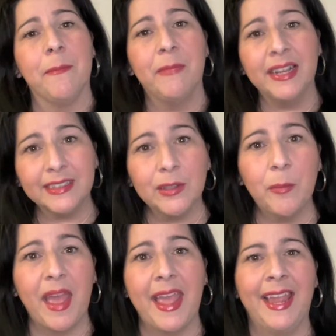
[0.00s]
muscle
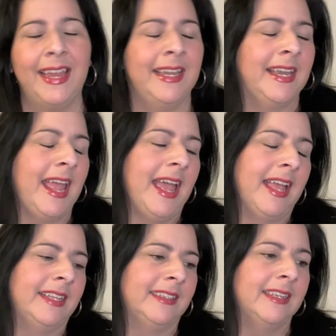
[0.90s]
pain
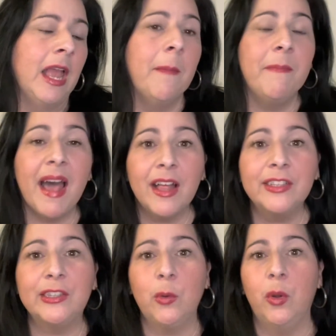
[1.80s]
and
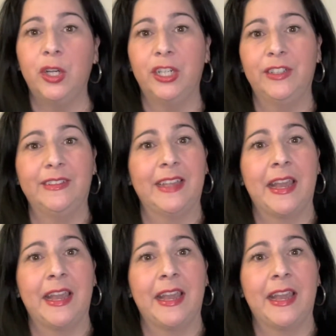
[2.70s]
mouth sores,